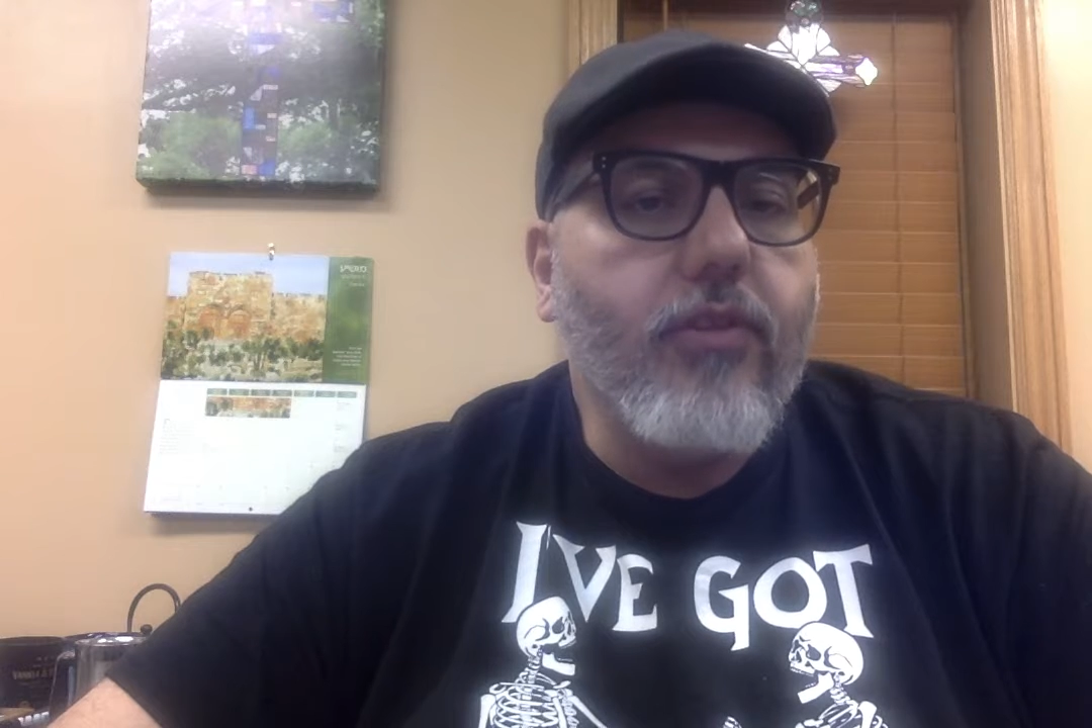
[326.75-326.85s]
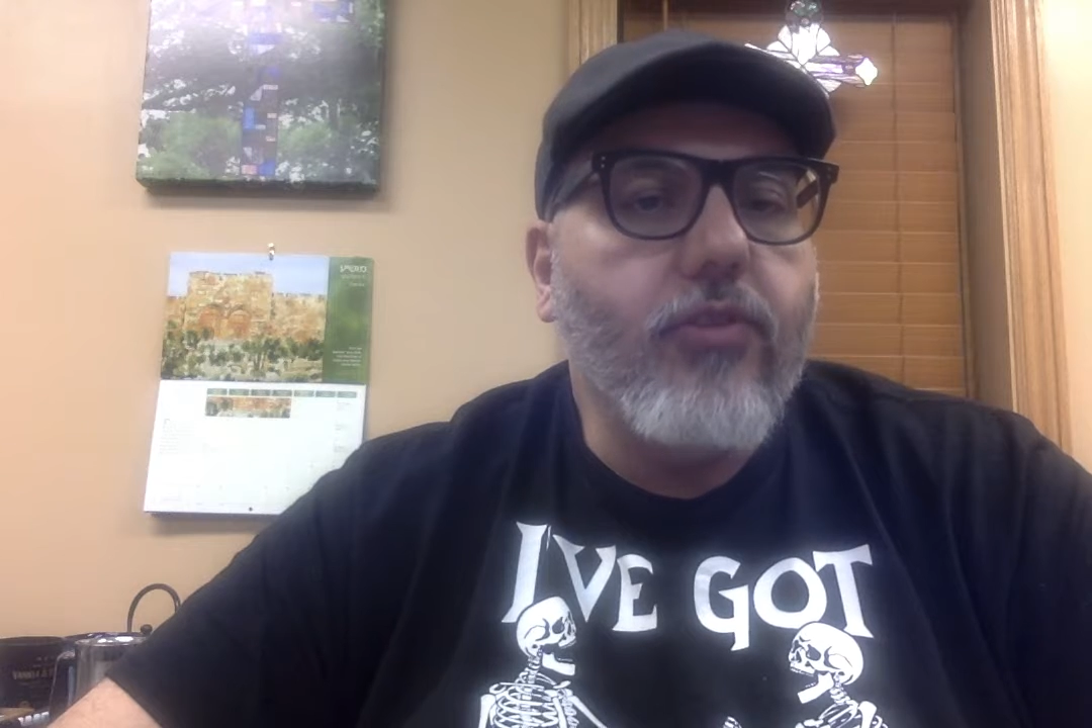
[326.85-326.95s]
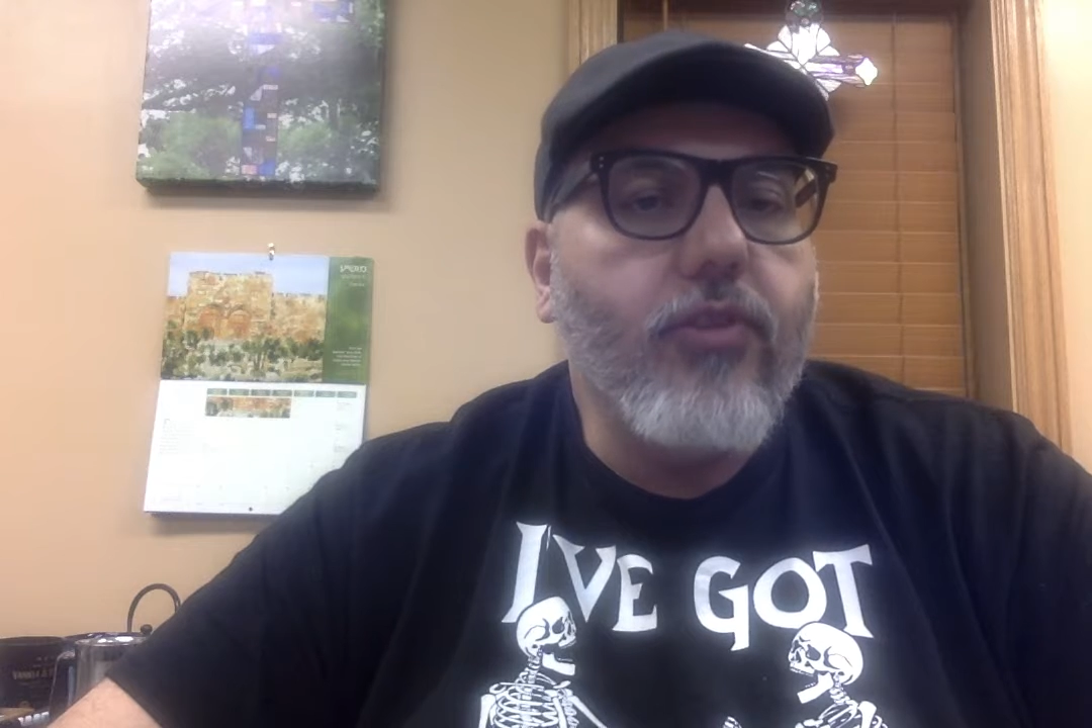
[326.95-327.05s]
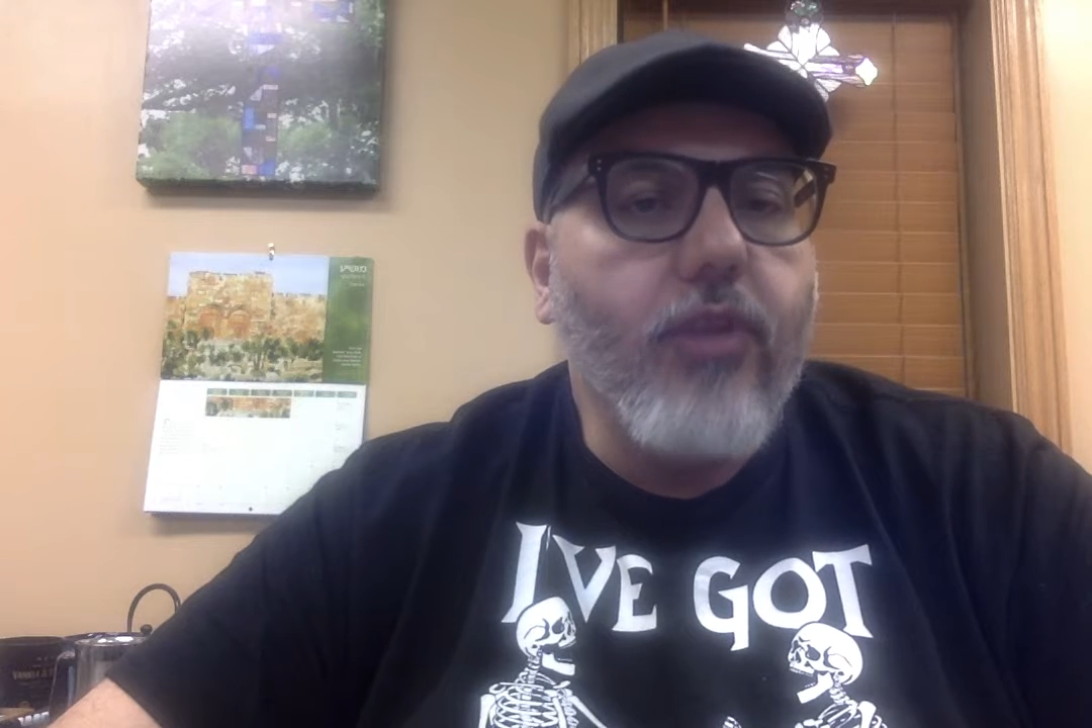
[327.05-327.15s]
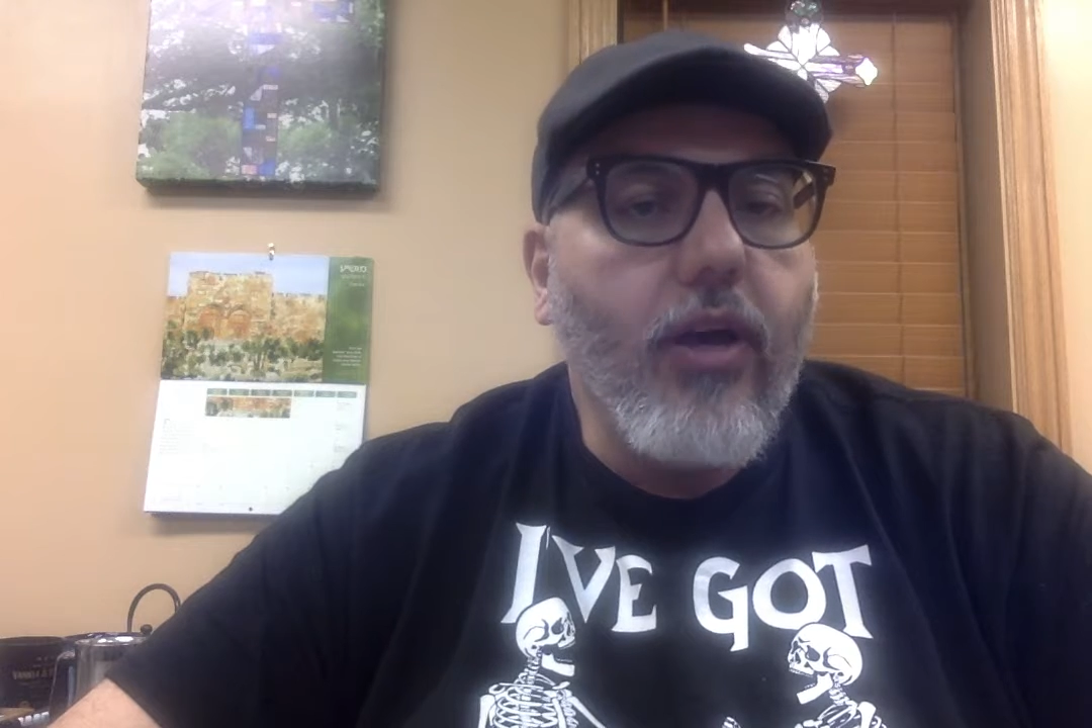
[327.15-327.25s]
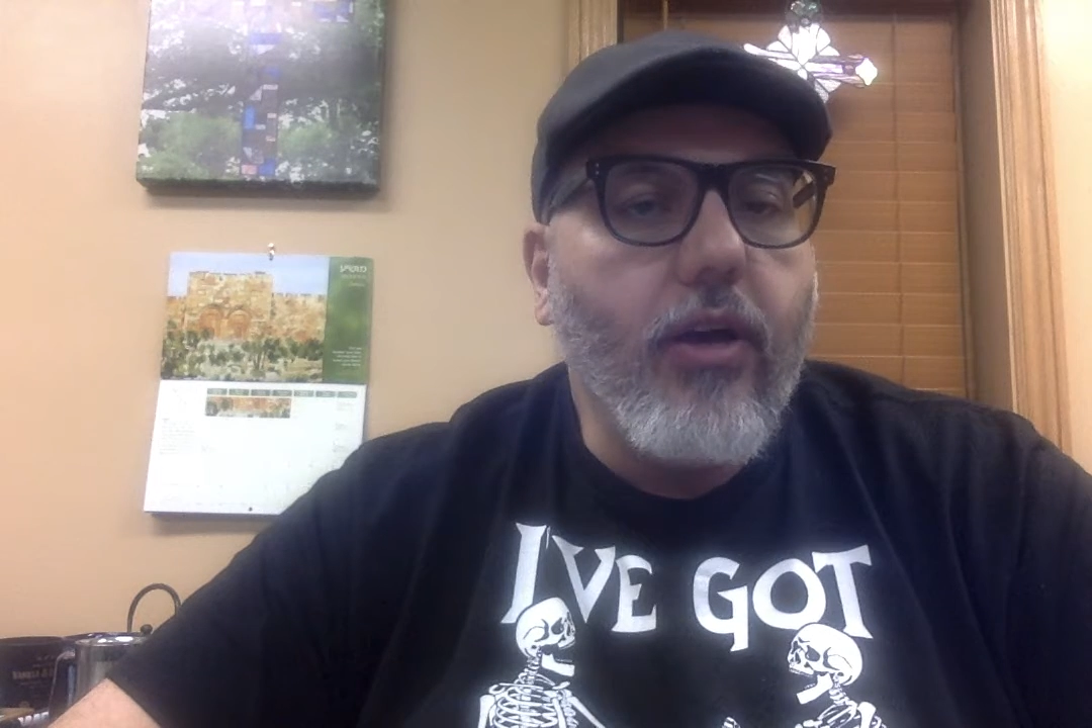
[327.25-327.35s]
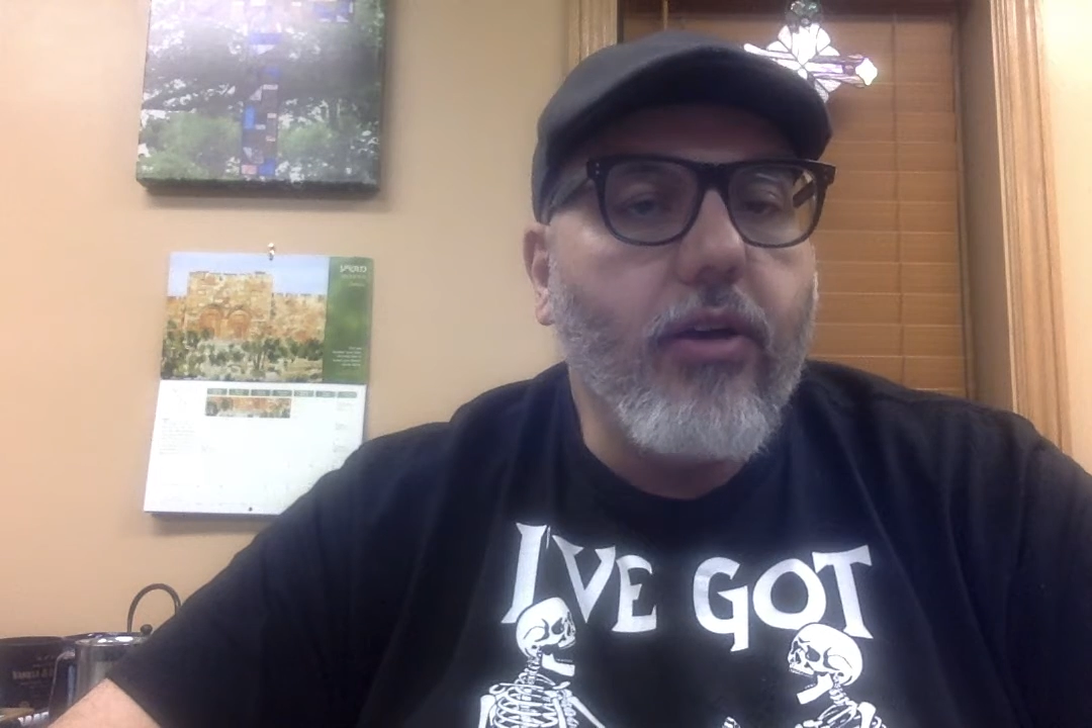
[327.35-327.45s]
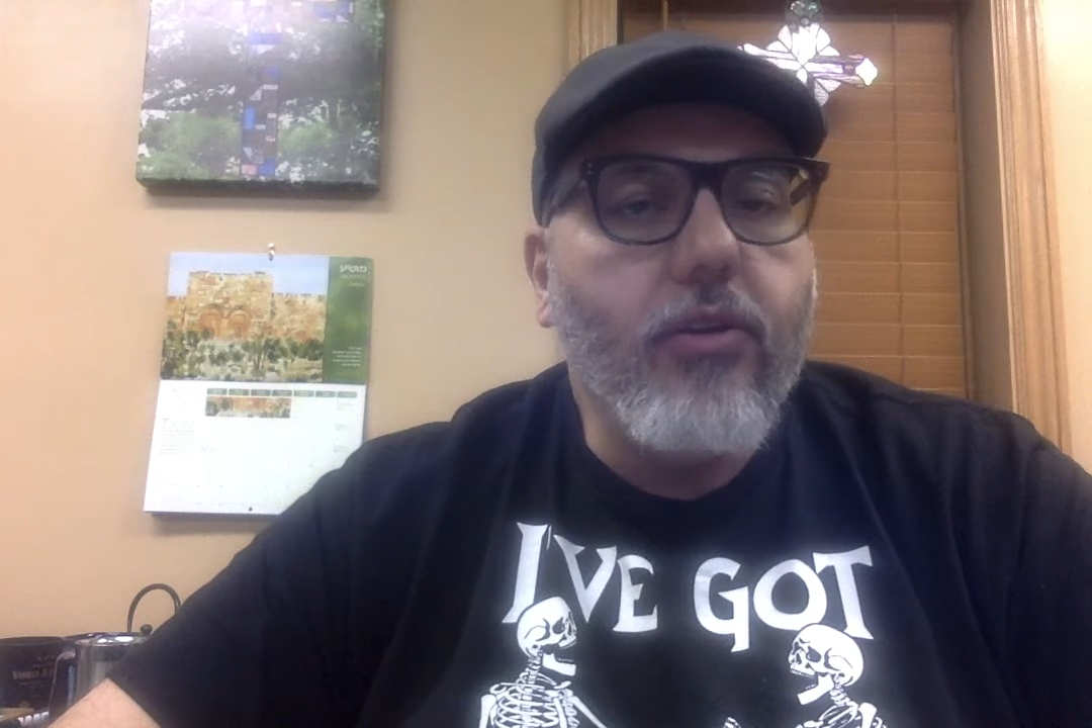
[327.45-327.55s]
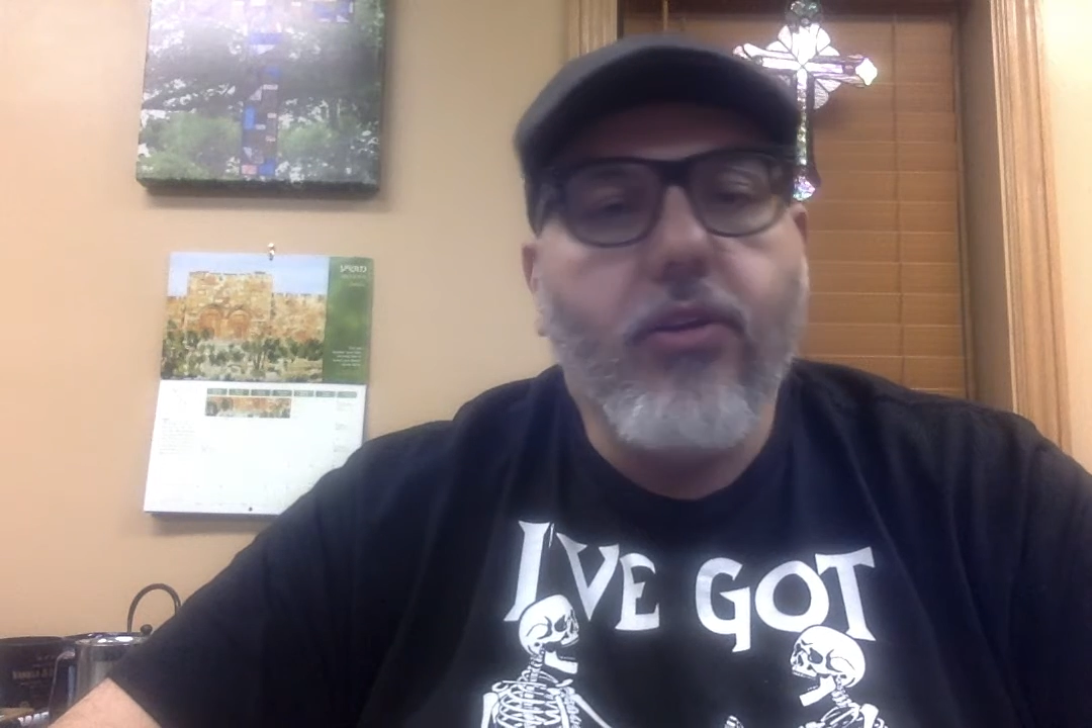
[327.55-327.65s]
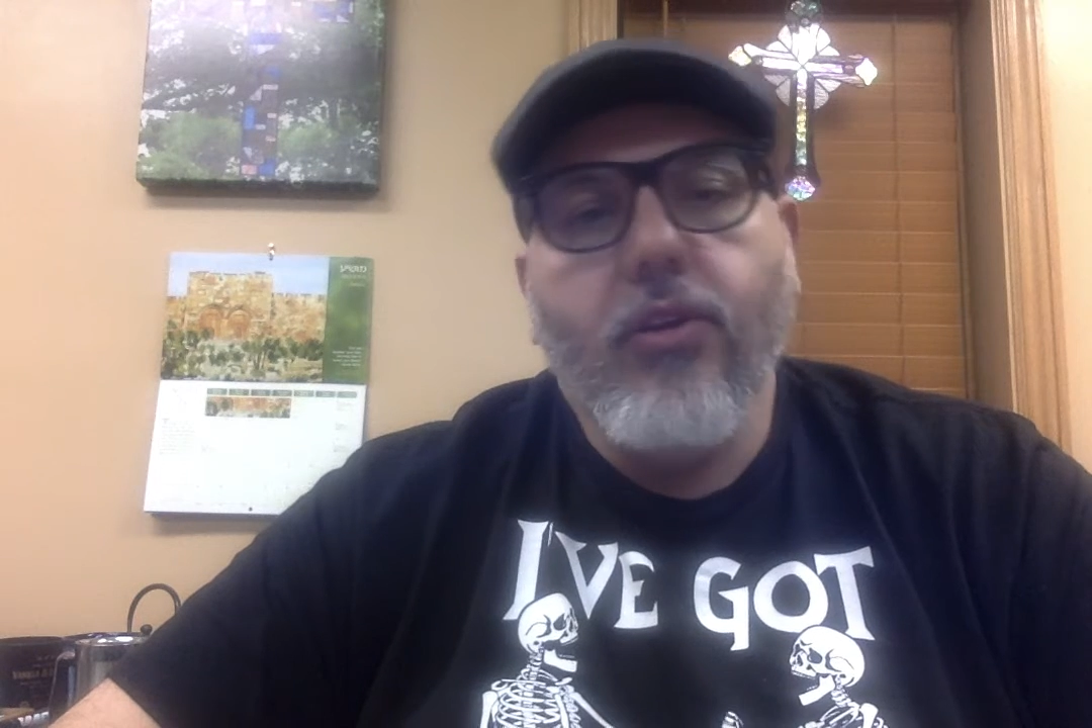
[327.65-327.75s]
and to God